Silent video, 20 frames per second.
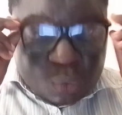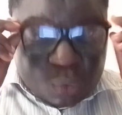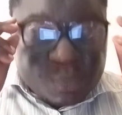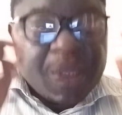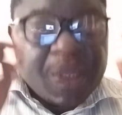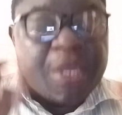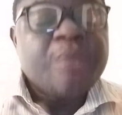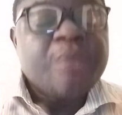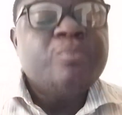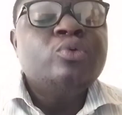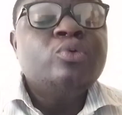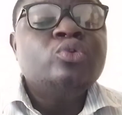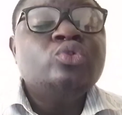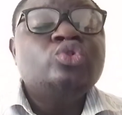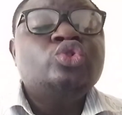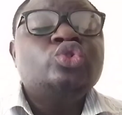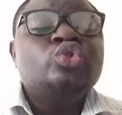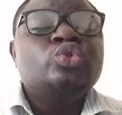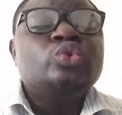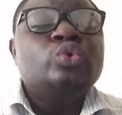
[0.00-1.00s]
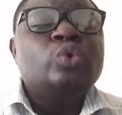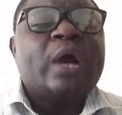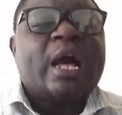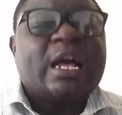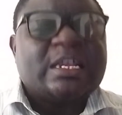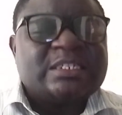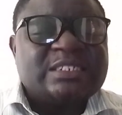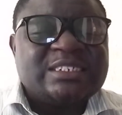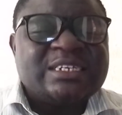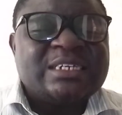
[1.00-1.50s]
to be able to
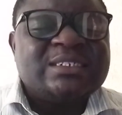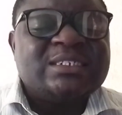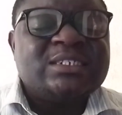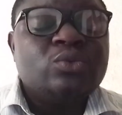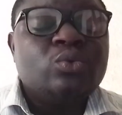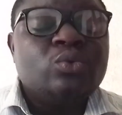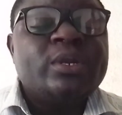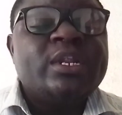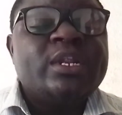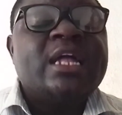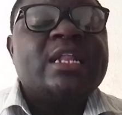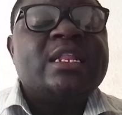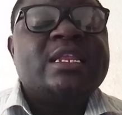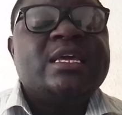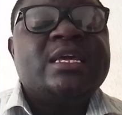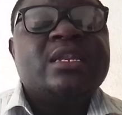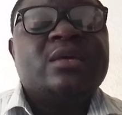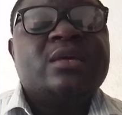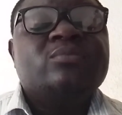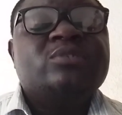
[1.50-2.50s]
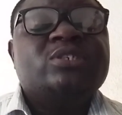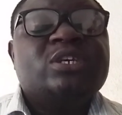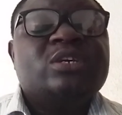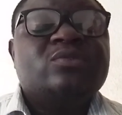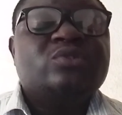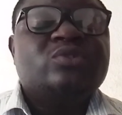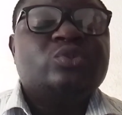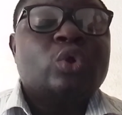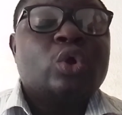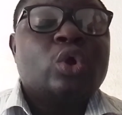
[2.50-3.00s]
ascertain whether they
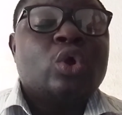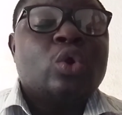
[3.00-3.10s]
themselves